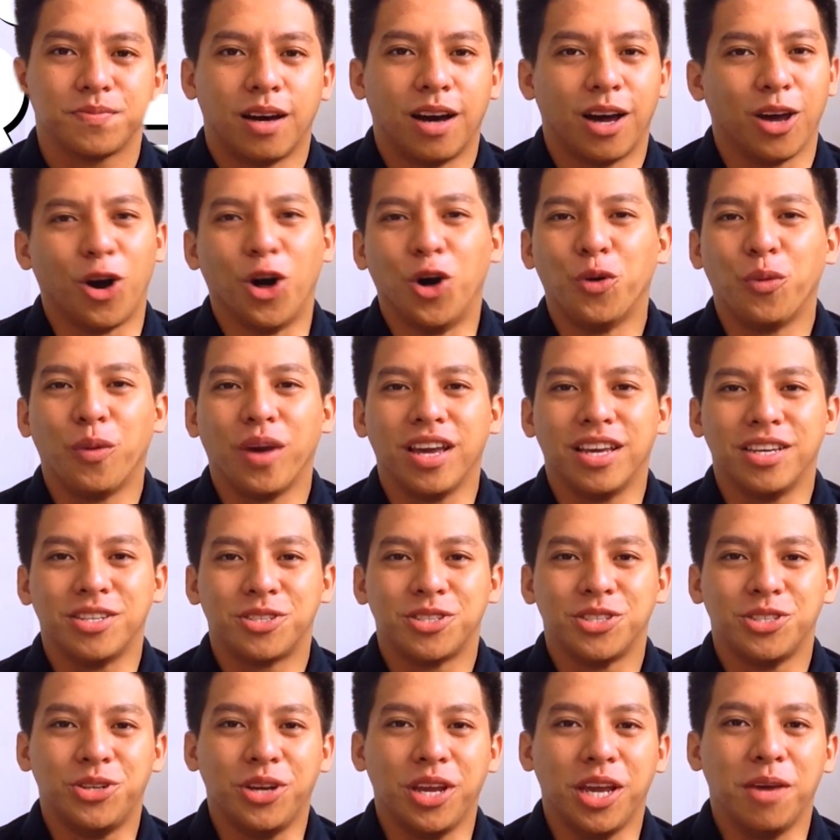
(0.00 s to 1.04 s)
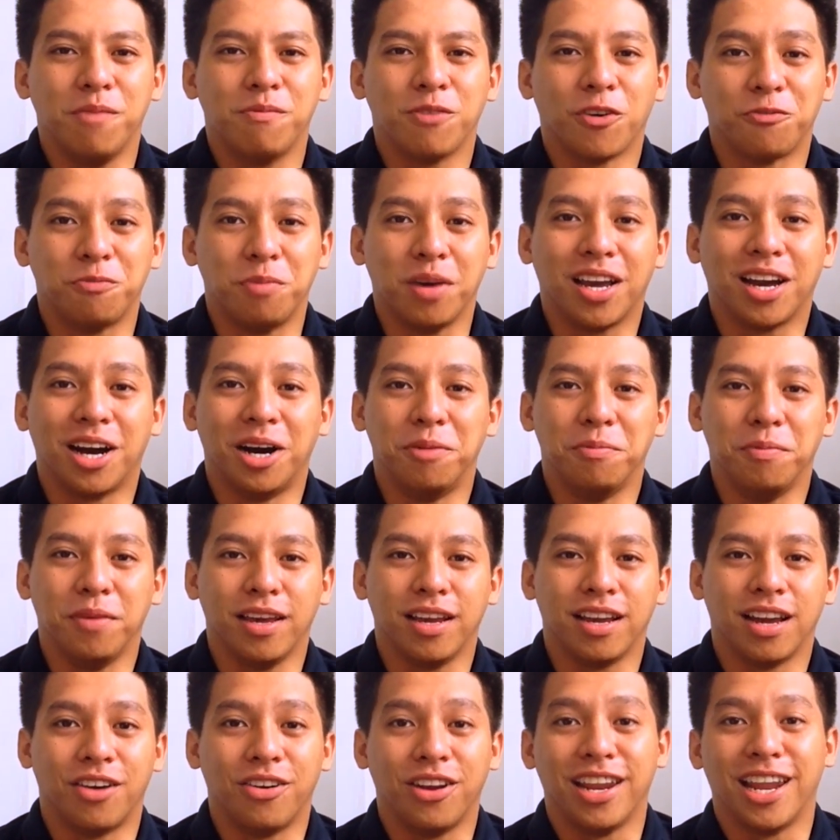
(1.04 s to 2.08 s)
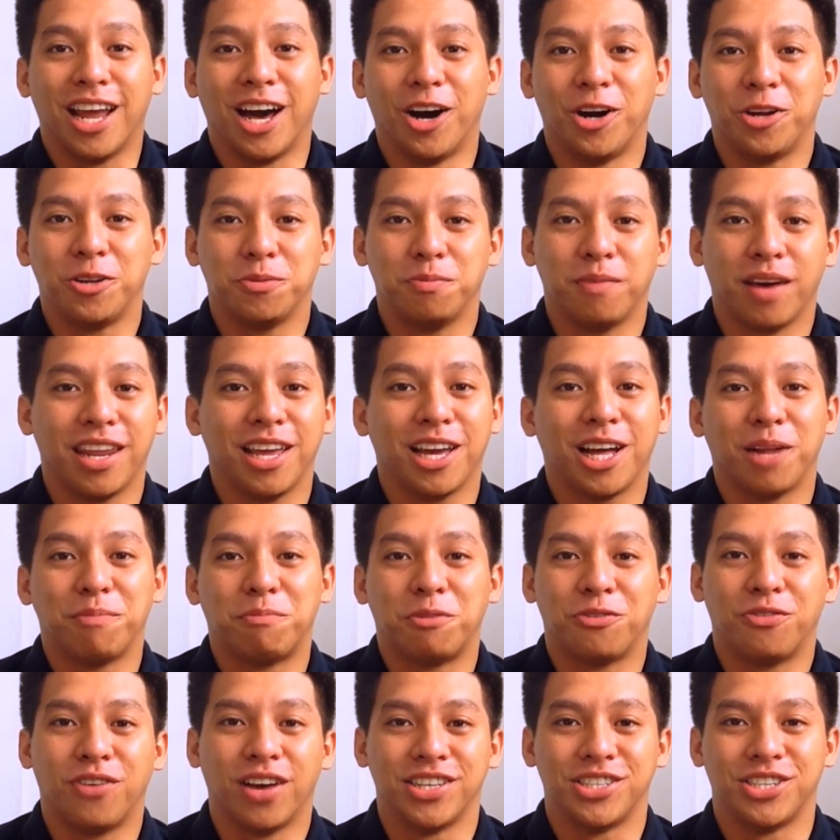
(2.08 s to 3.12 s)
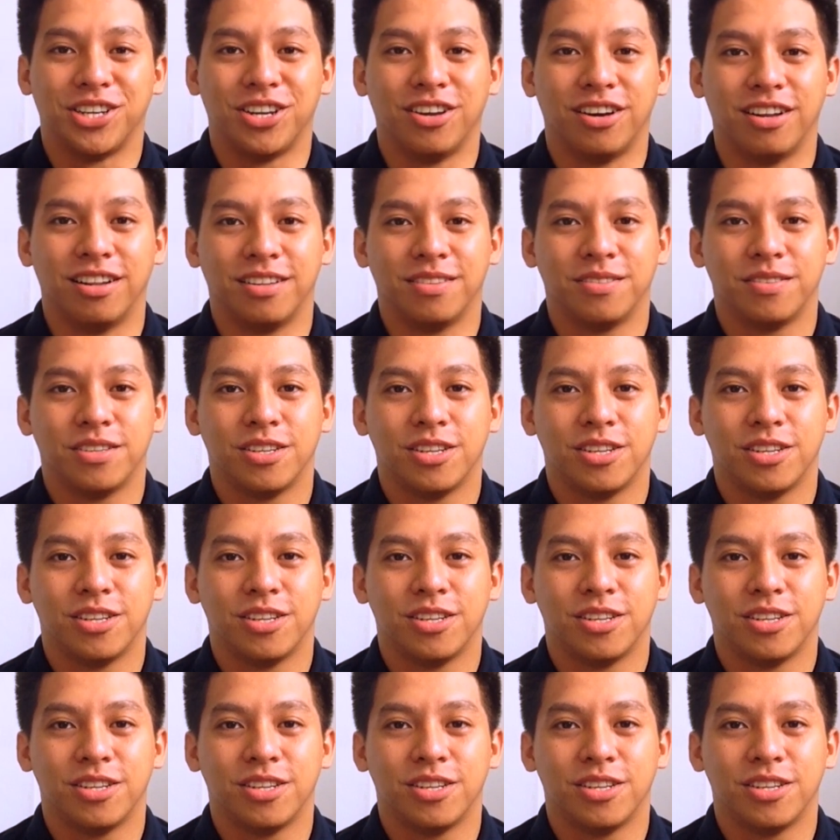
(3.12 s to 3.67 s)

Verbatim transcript: I always dreamed of becoming a renowned medical professional